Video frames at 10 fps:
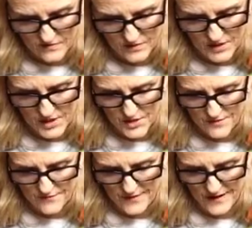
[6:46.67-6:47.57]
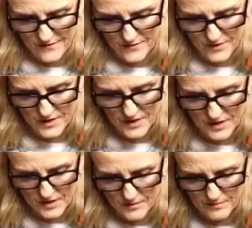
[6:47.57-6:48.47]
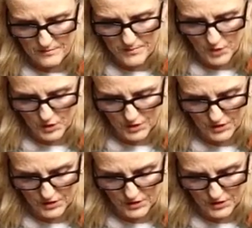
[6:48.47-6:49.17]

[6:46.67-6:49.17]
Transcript: What is your favourite book?